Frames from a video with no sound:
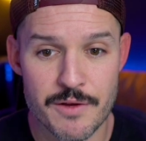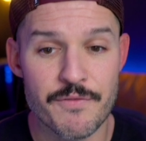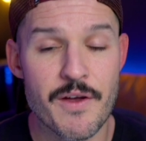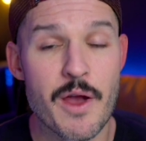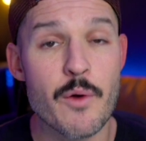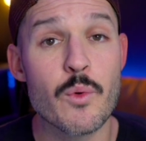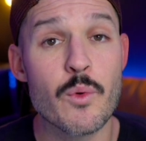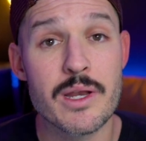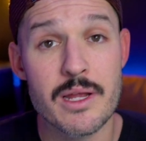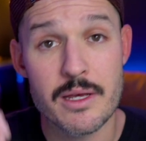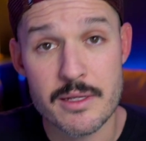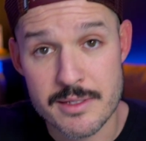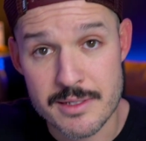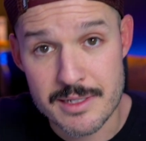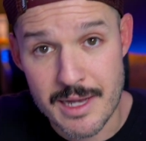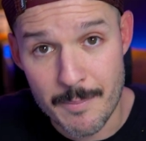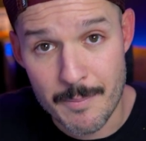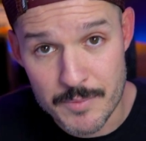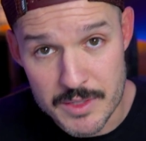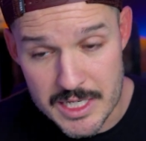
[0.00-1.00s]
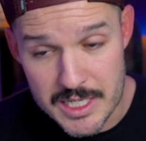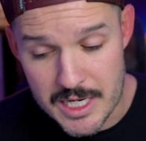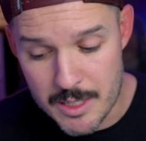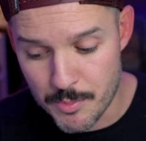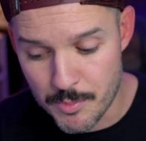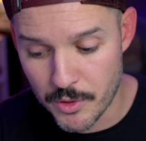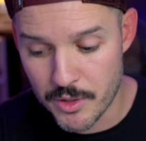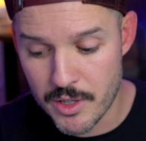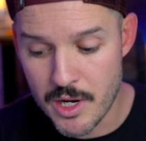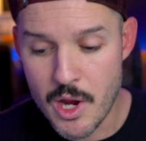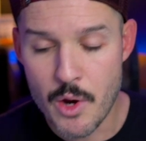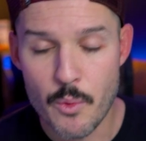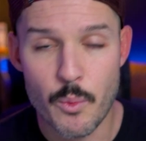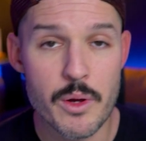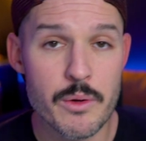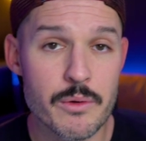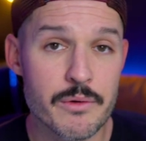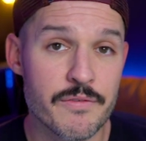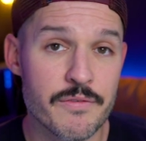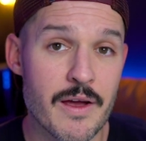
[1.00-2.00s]
if I went a step deeper,
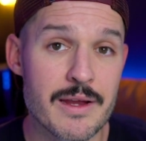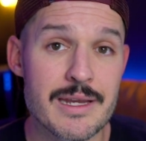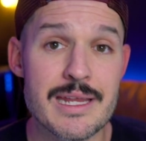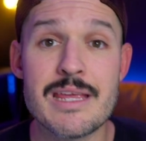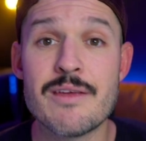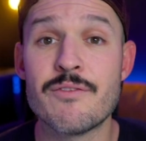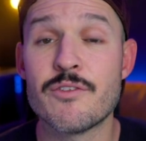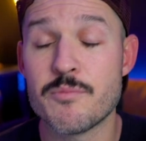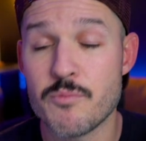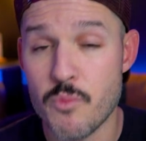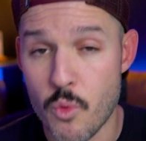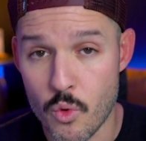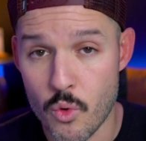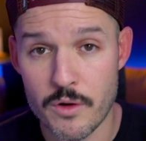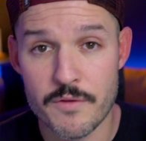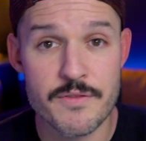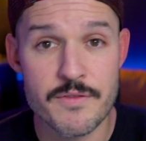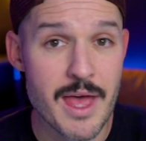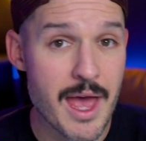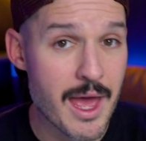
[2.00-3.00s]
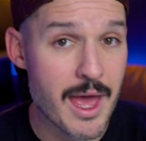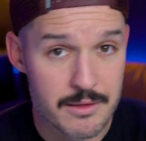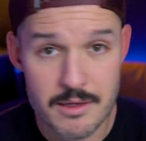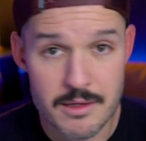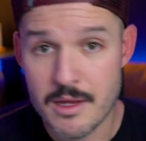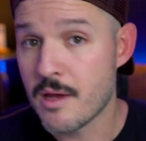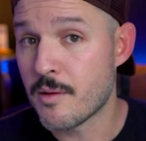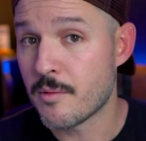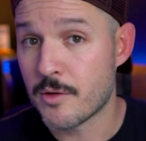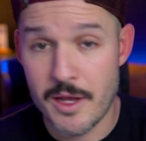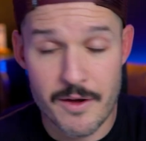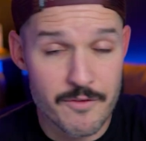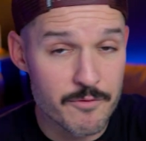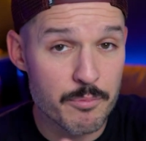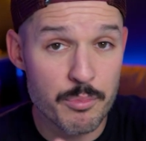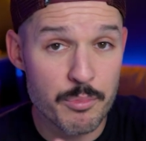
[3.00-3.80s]
we would find even more of that kind of